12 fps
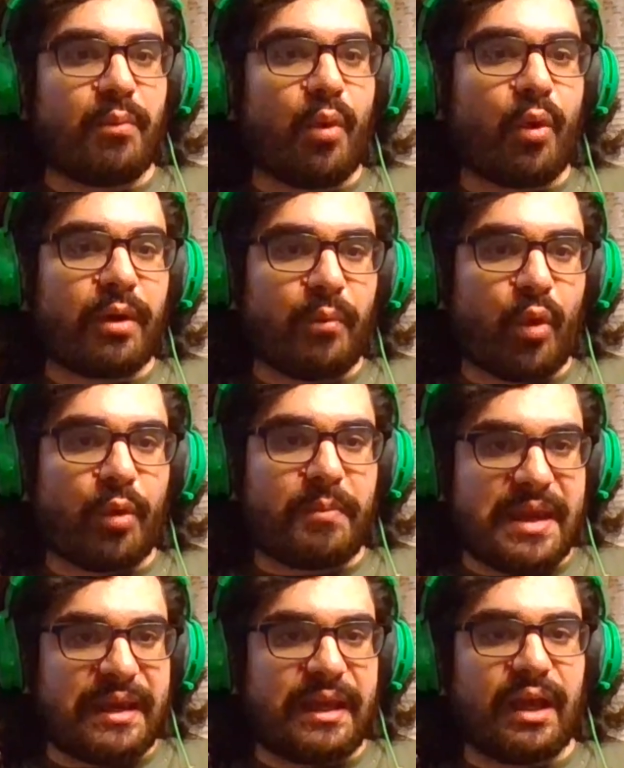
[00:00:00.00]
more and more
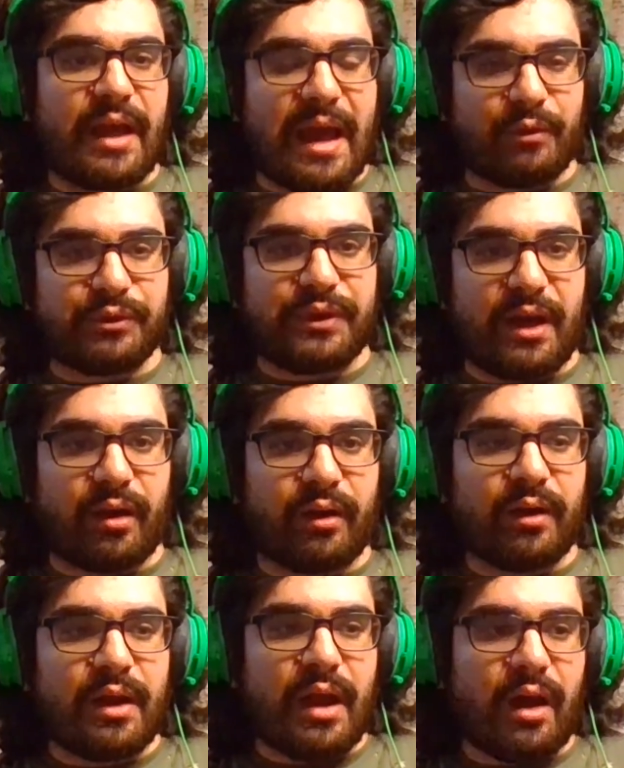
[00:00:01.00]
media out there
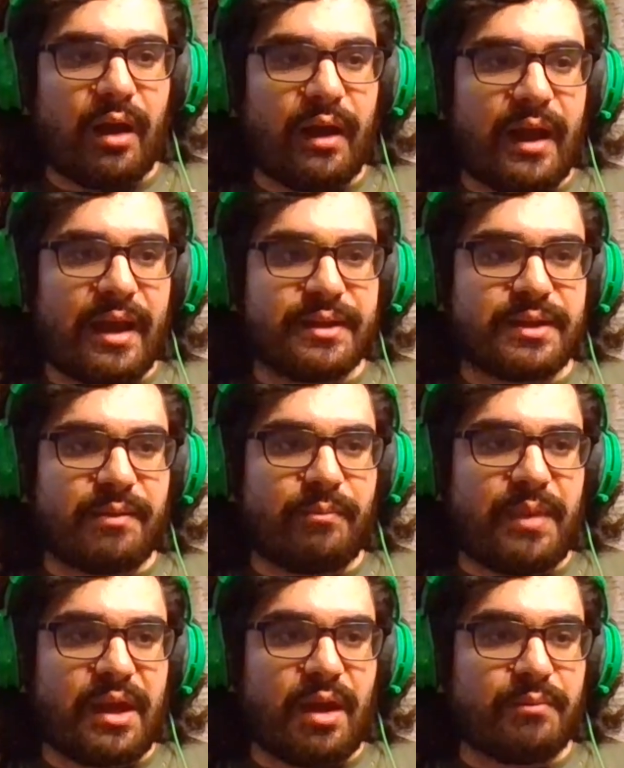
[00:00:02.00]
as it
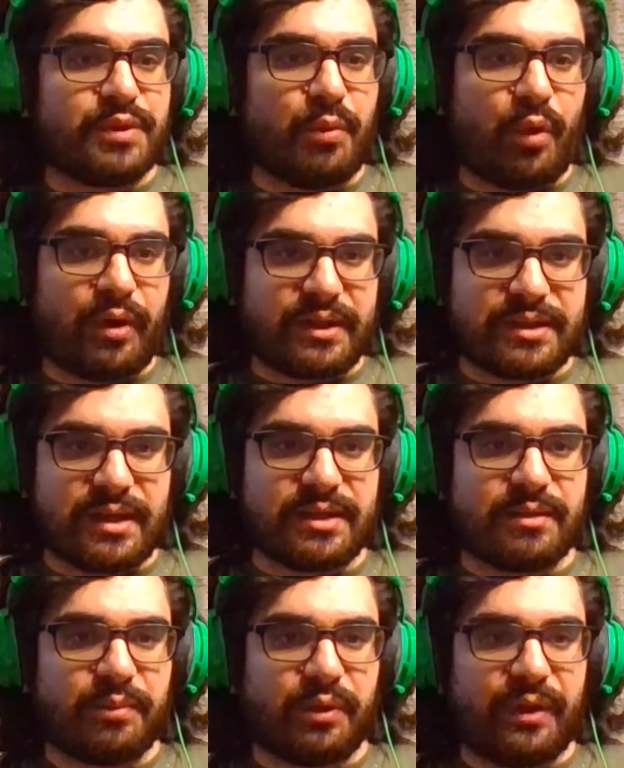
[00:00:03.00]
becomes more
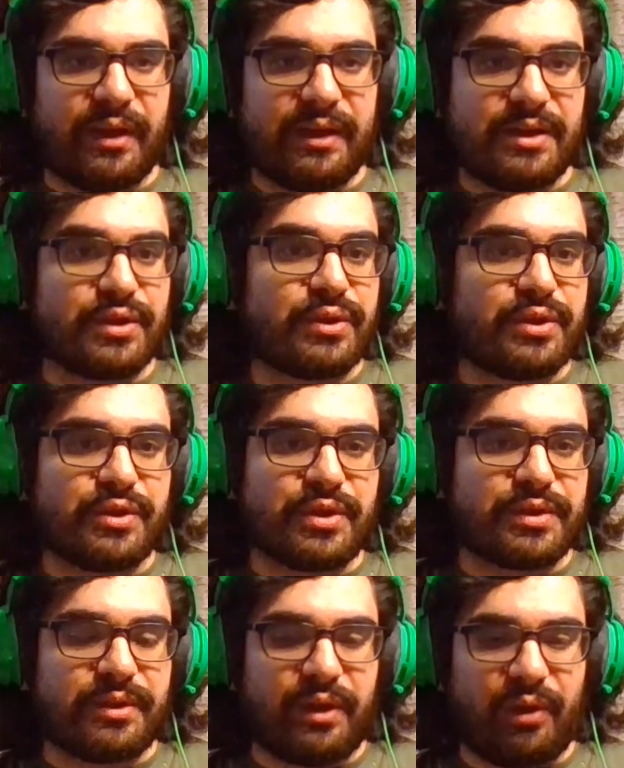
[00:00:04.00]
accessible and easier to
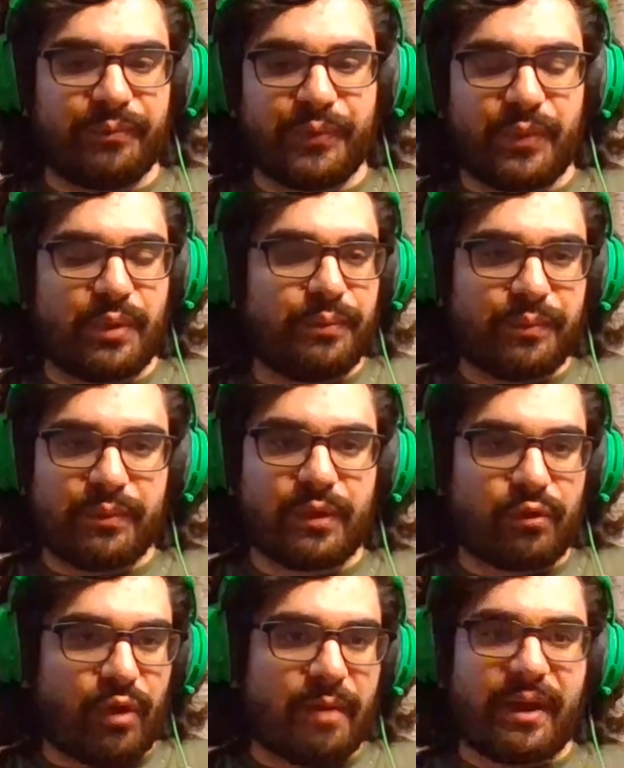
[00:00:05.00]
just,
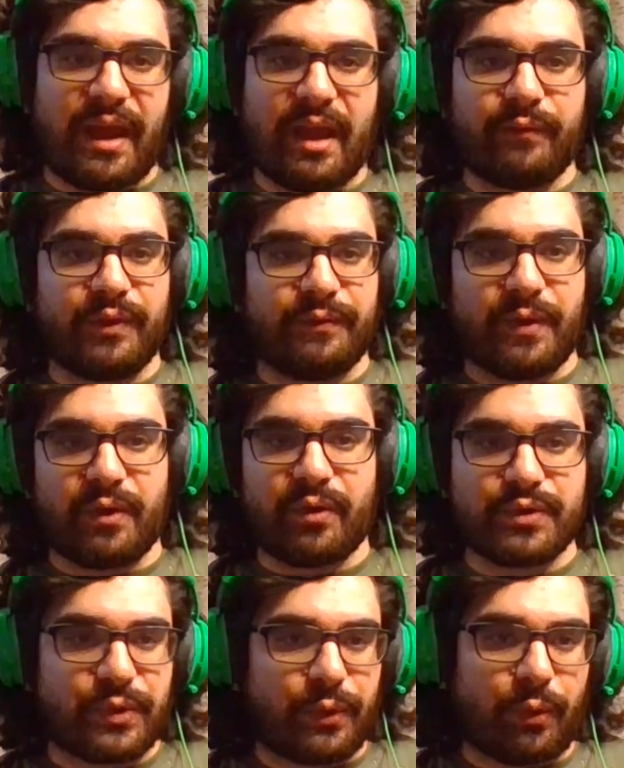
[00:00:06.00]
grab a handful of
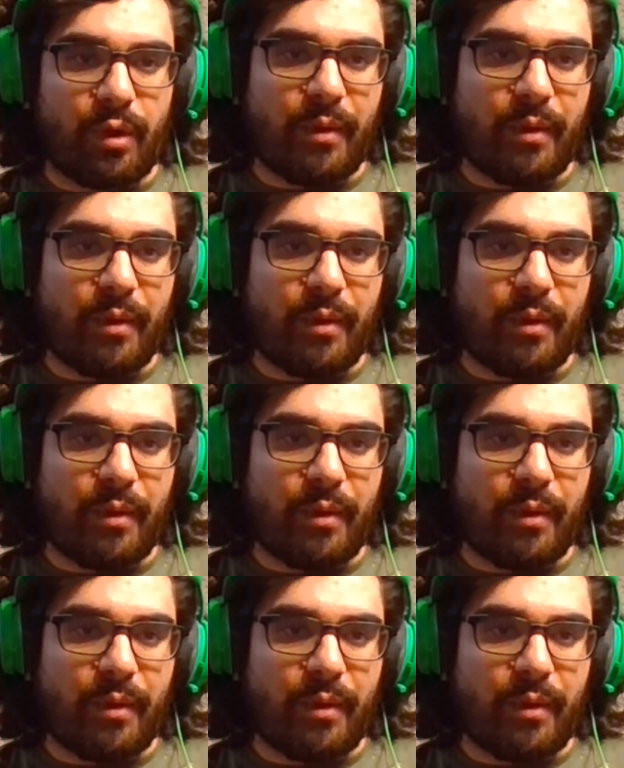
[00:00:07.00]
photos, throw them